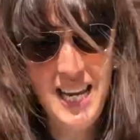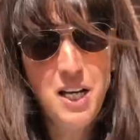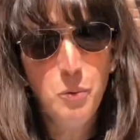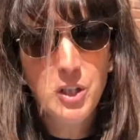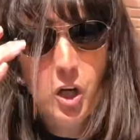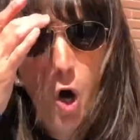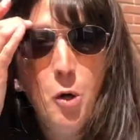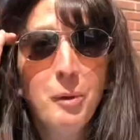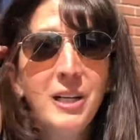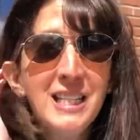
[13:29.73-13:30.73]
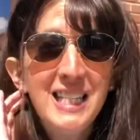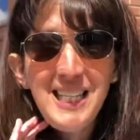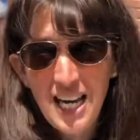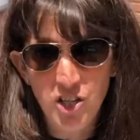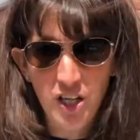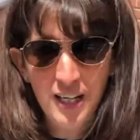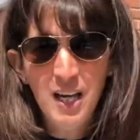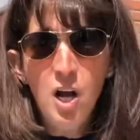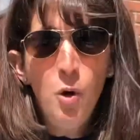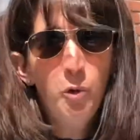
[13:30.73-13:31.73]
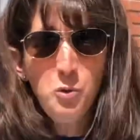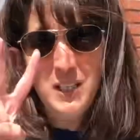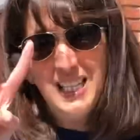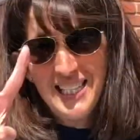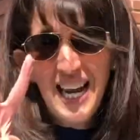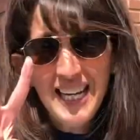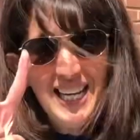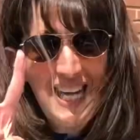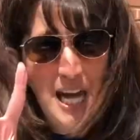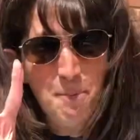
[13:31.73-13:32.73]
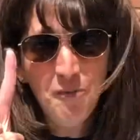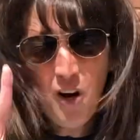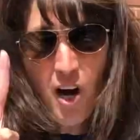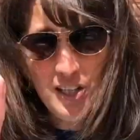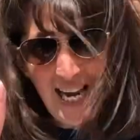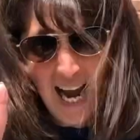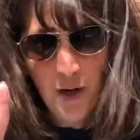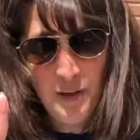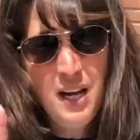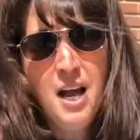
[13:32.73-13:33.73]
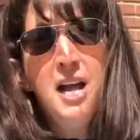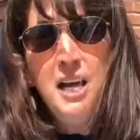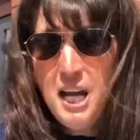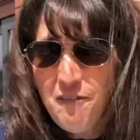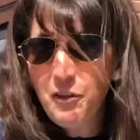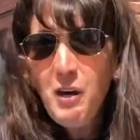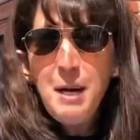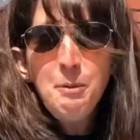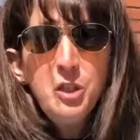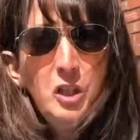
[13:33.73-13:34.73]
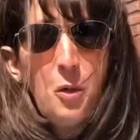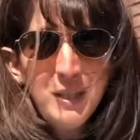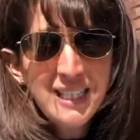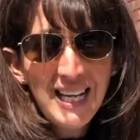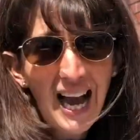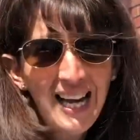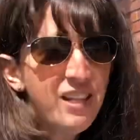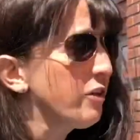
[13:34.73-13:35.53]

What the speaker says: it was Coburn Station, which was the second name for our town. If you're able to go inside, there's